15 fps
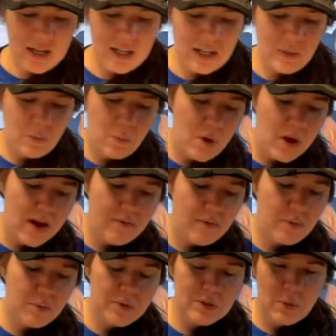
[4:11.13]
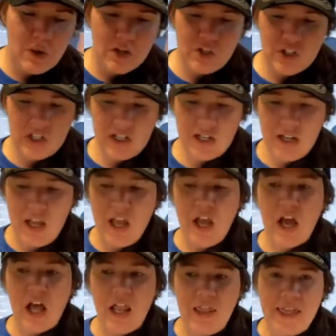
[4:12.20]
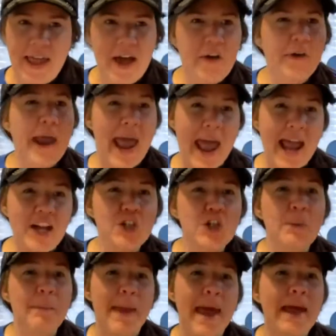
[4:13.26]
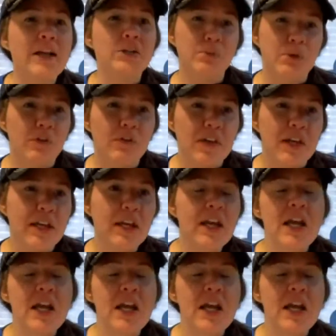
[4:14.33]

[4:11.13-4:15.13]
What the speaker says: one of them was watching a loud action-packed movie.